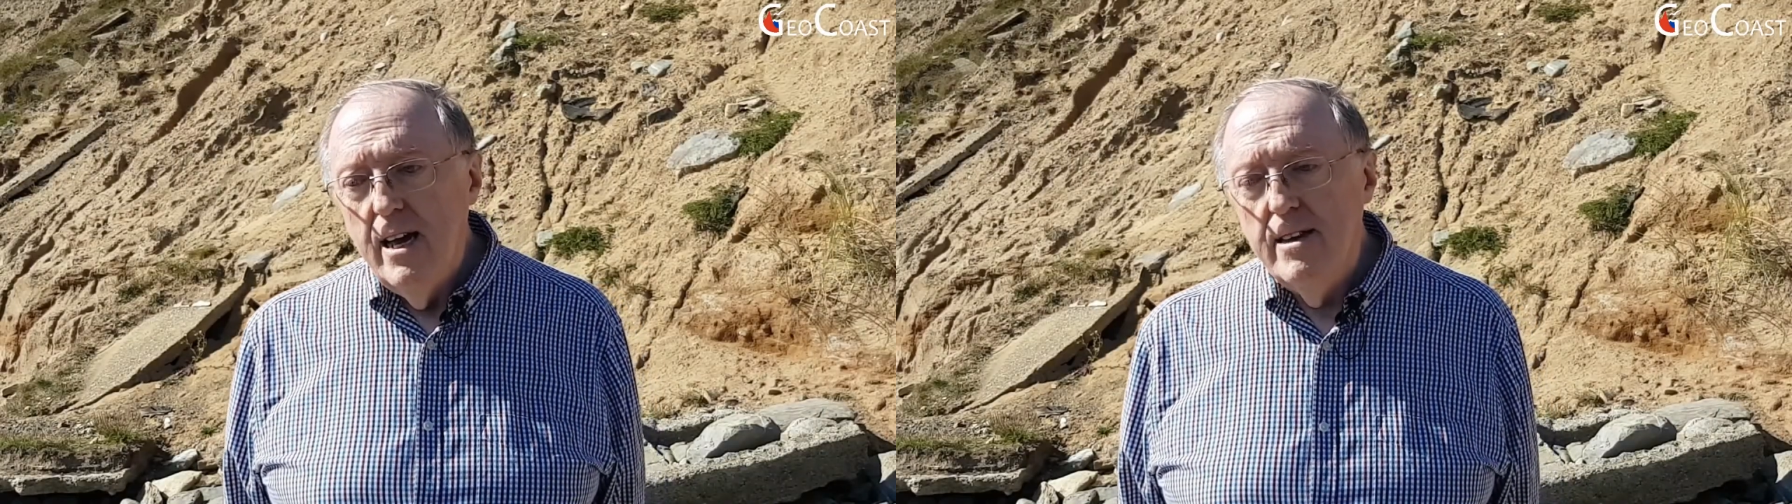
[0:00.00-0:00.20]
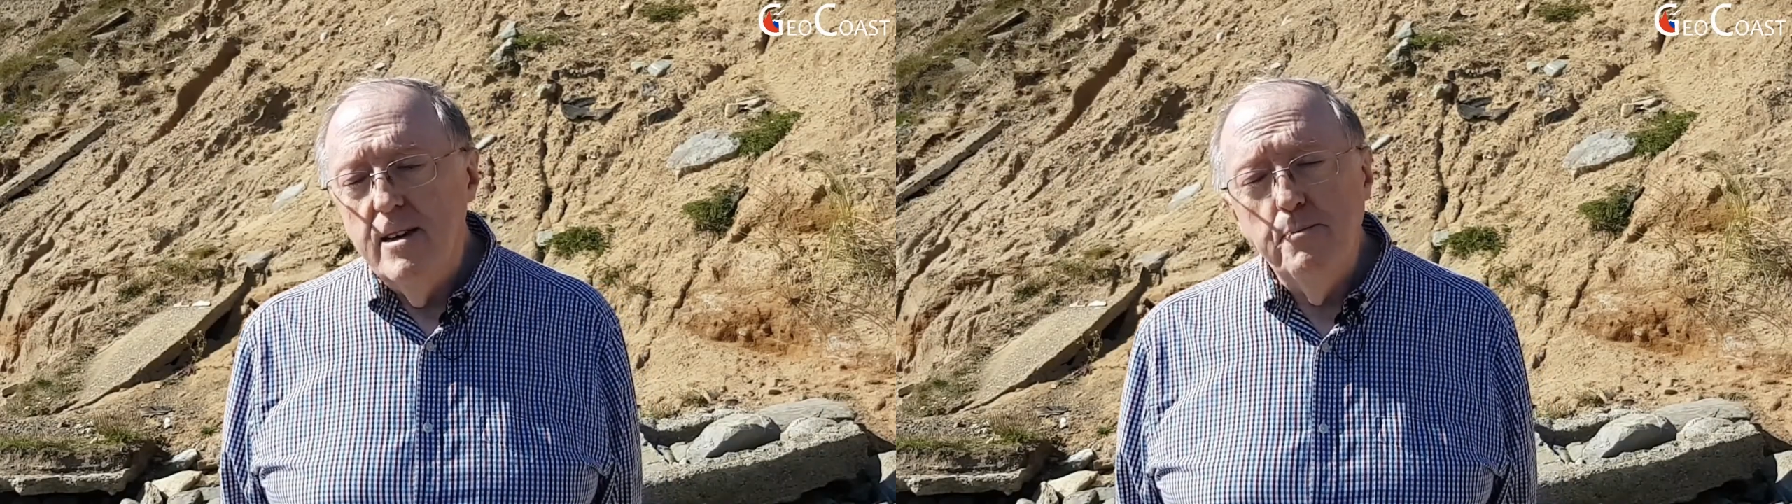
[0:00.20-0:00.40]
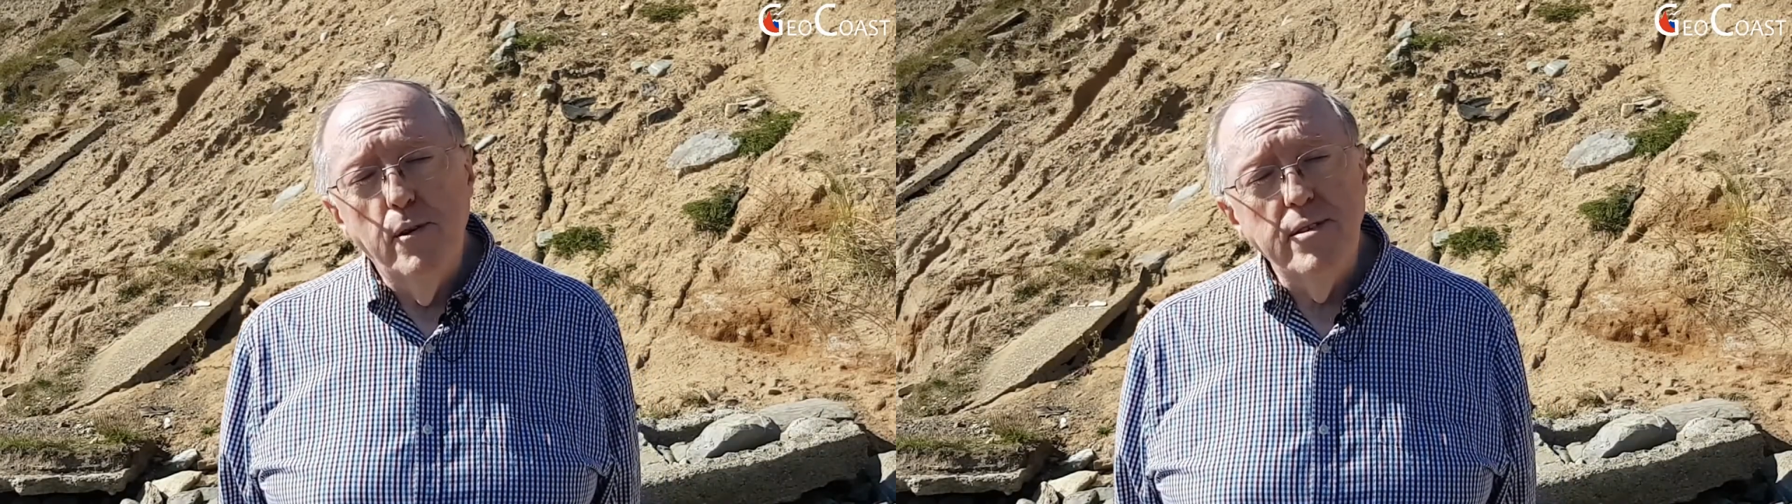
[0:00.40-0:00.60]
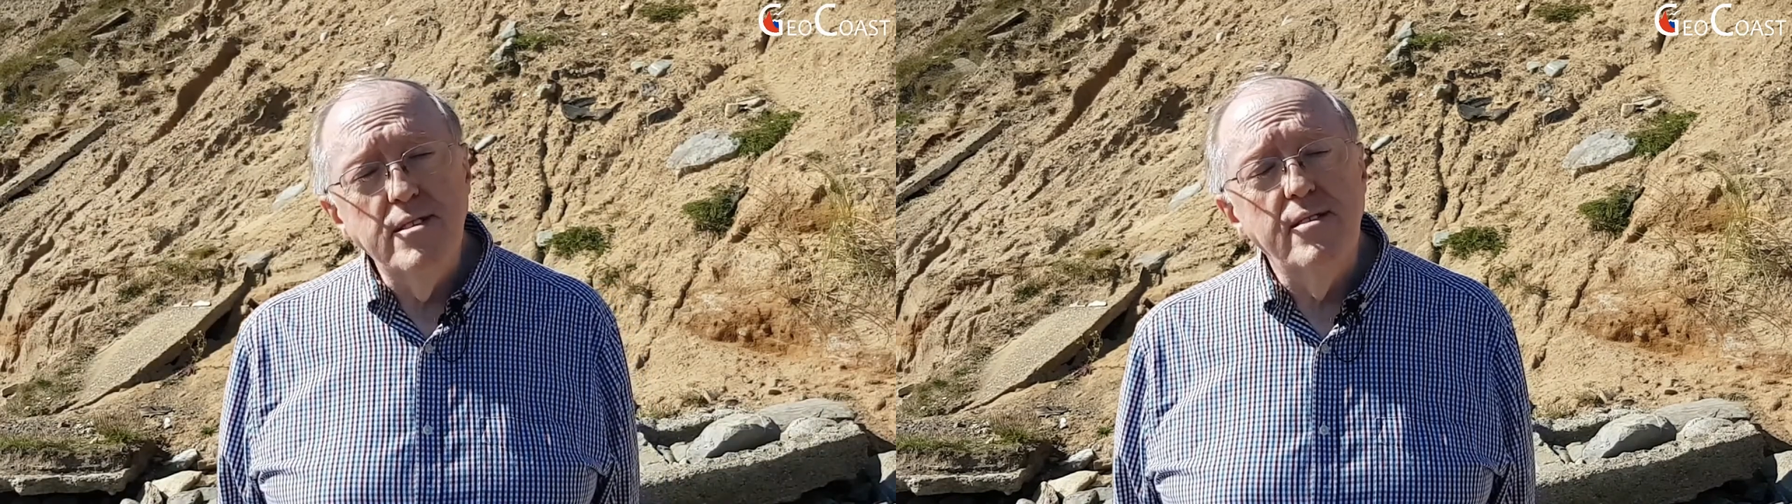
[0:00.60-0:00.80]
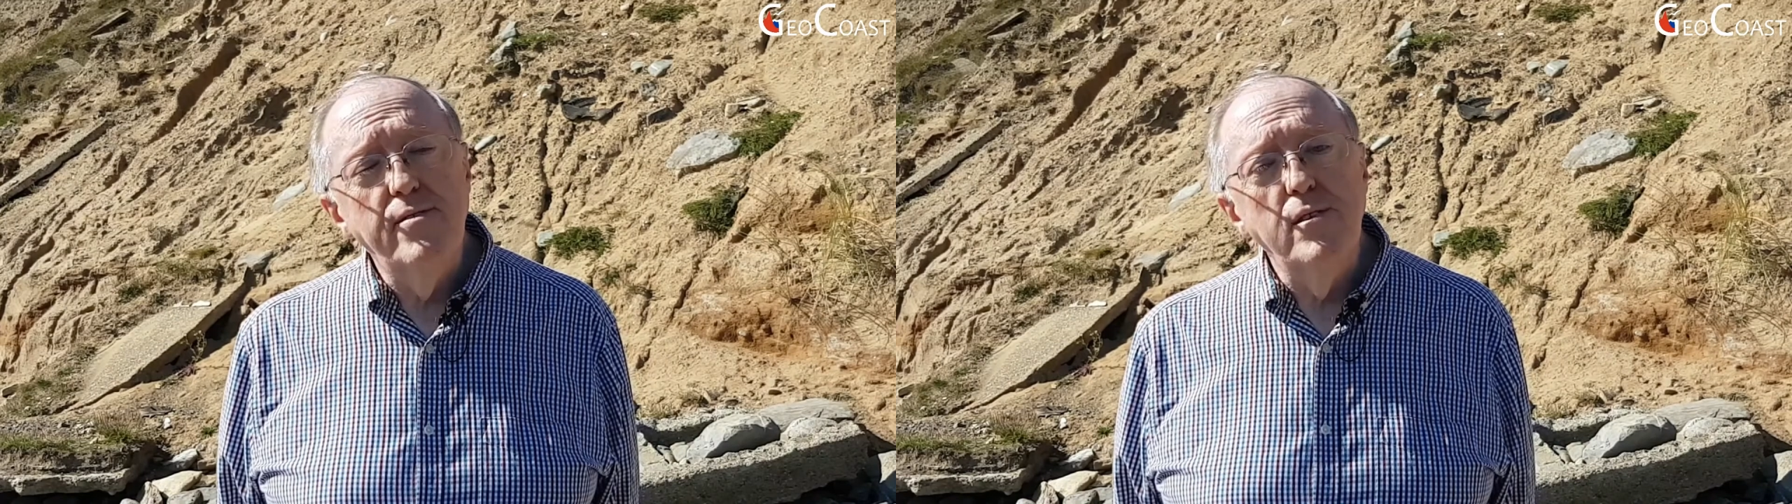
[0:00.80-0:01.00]
The
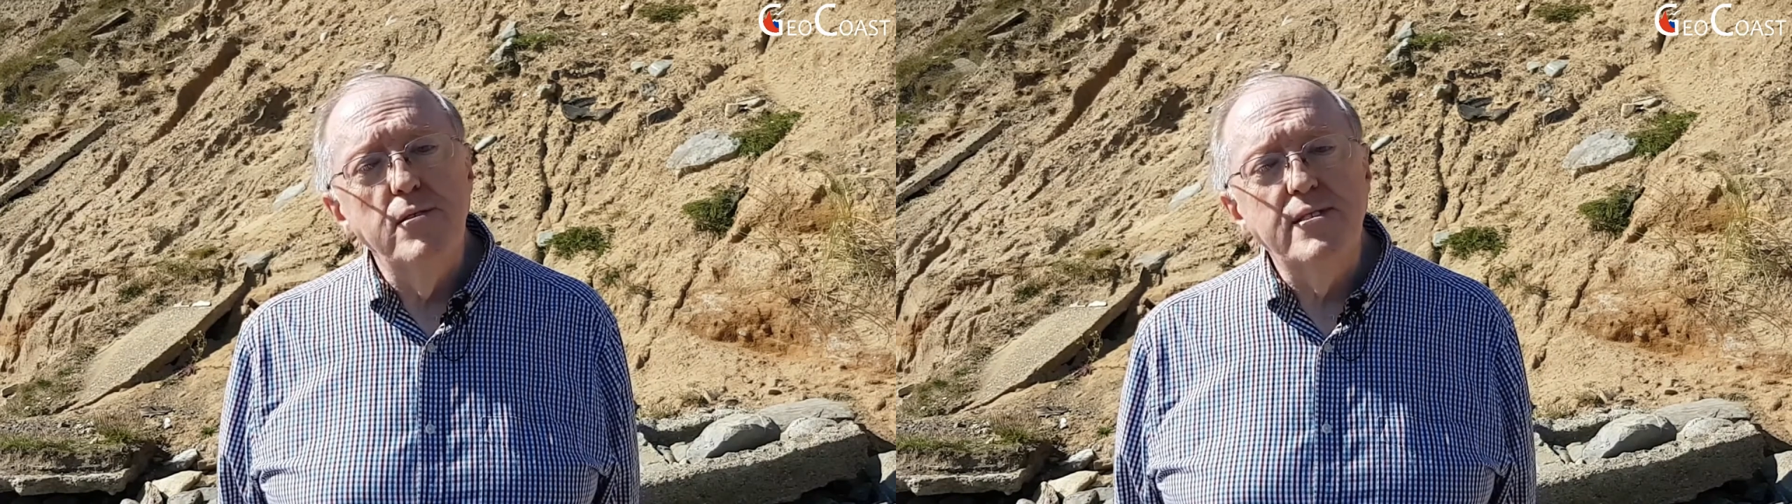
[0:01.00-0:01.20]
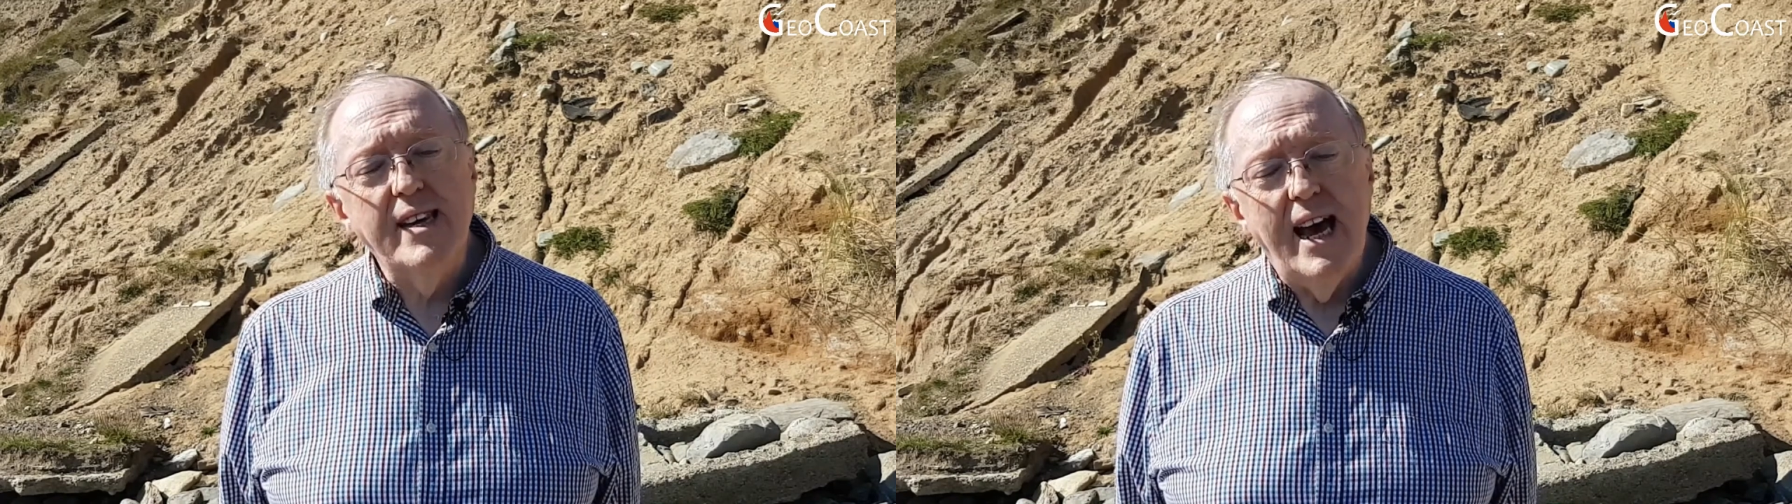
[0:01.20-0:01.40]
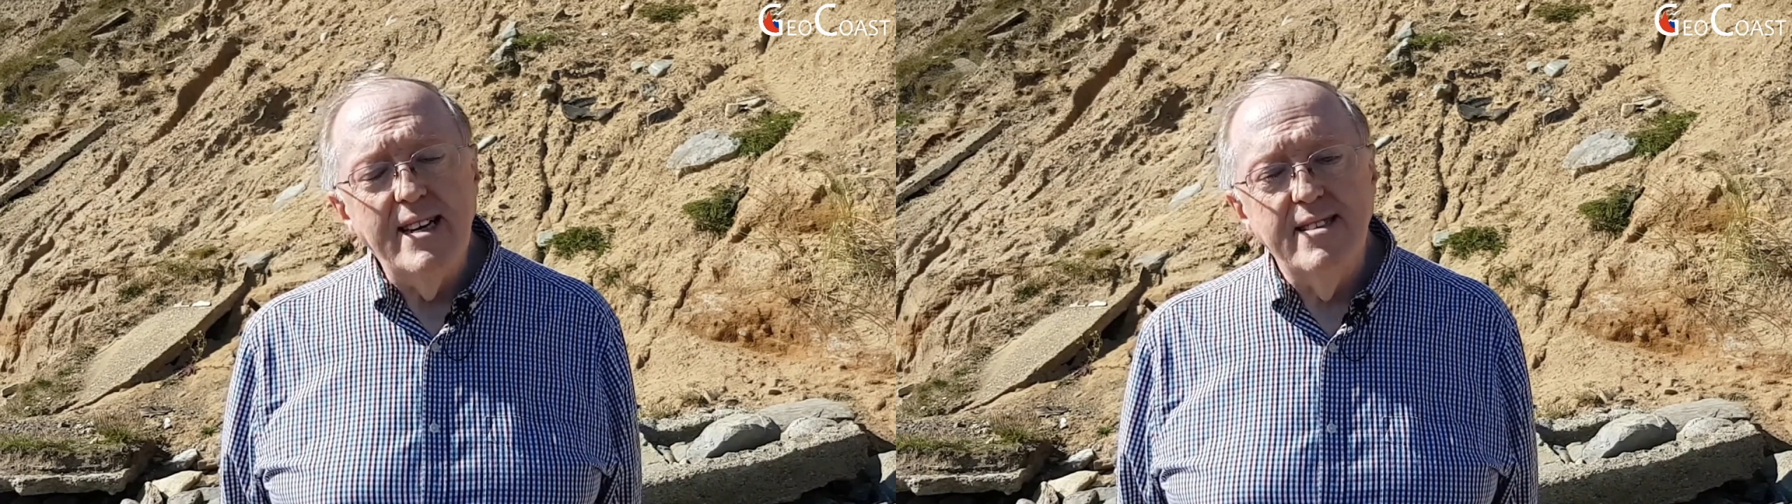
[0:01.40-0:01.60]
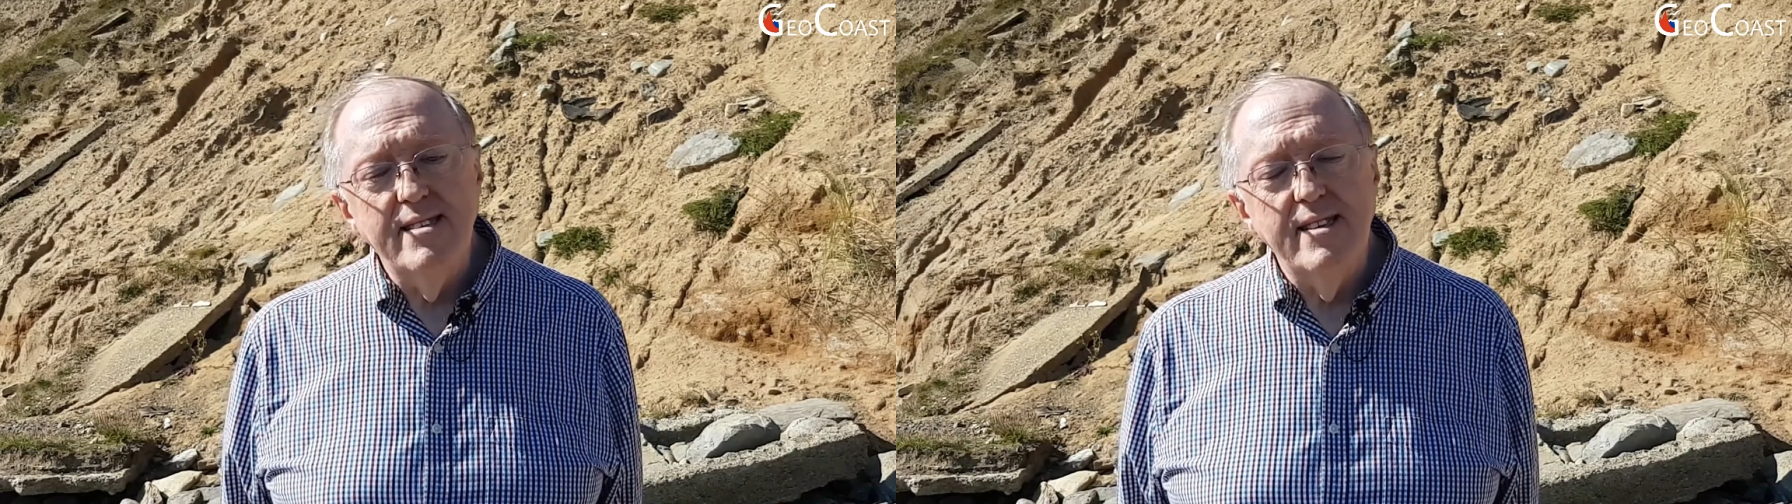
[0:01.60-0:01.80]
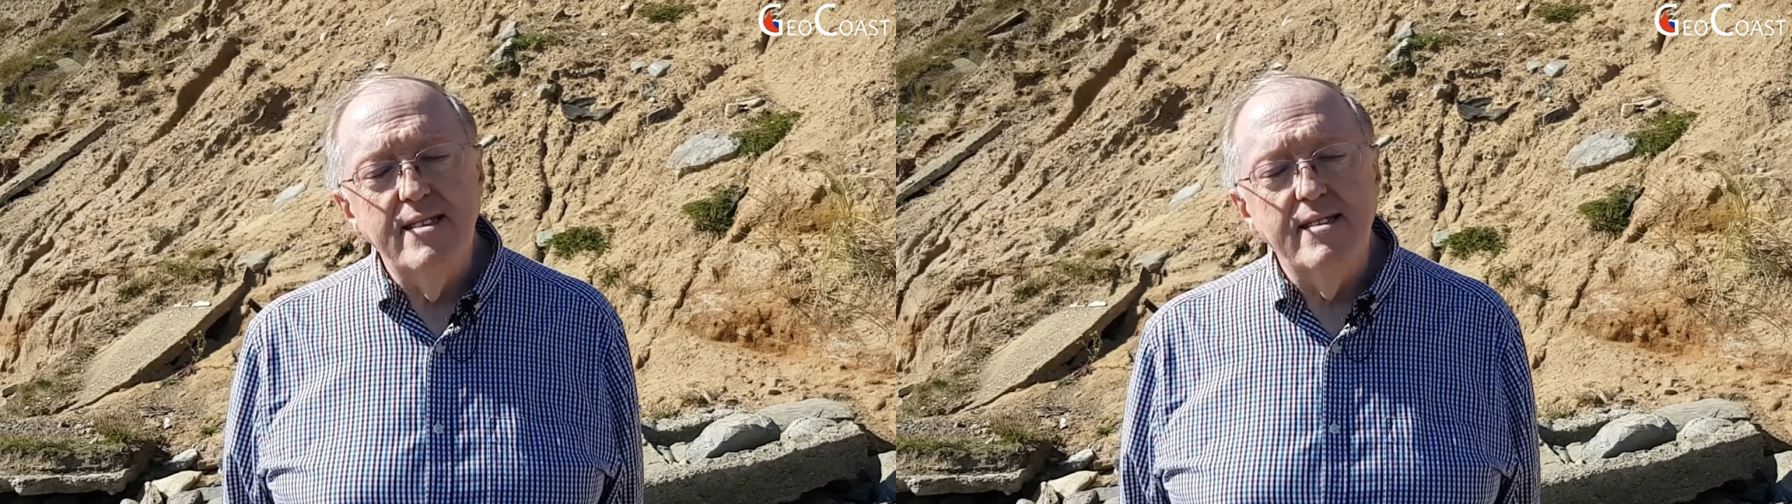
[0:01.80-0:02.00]
importance of those
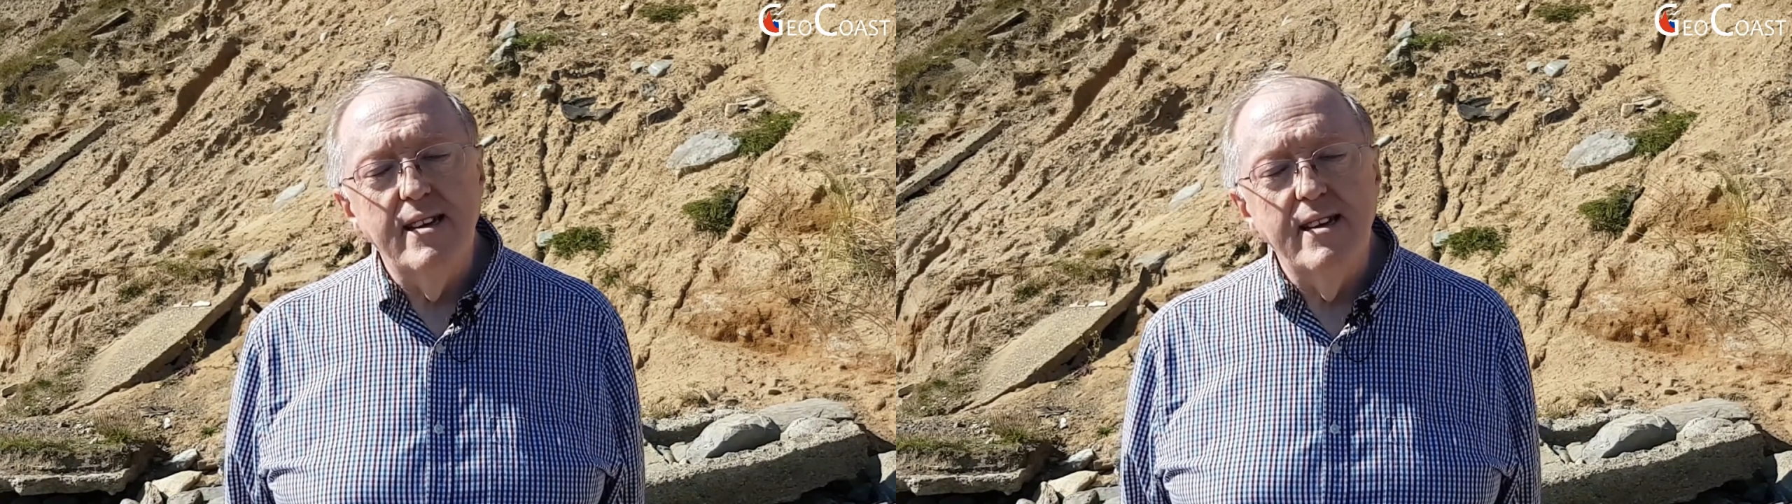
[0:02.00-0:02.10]
gases is